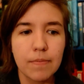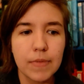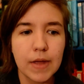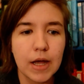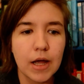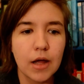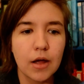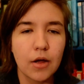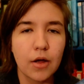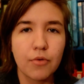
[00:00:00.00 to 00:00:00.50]

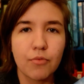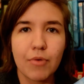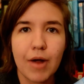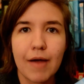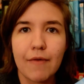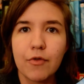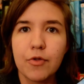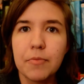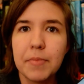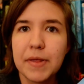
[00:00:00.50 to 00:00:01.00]
they
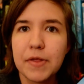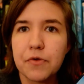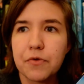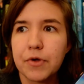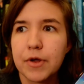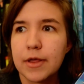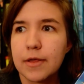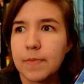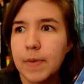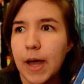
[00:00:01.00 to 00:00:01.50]
unravel the
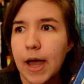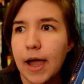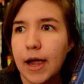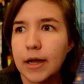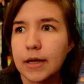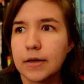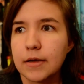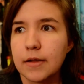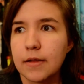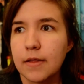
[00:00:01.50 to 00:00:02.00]
mysteries
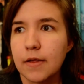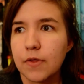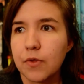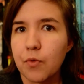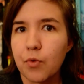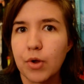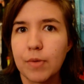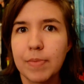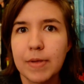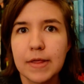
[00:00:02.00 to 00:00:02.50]
behind this
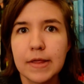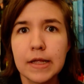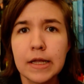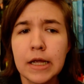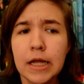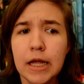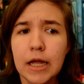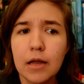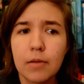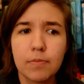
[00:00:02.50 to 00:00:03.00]
creepy
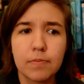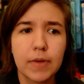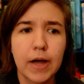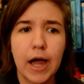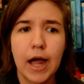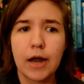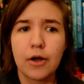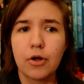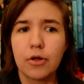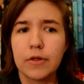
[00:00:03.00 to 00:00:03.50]
city and
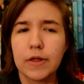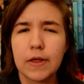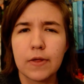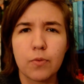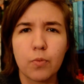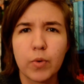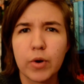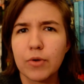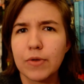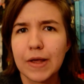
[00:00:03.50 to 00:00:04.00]
behind all these
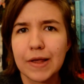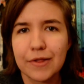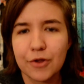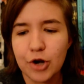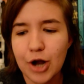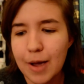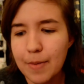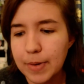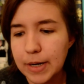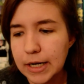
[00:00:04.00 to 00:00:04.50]
weird things that are
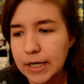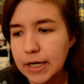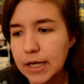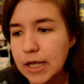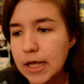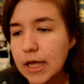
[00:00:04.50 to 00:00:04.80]
happening.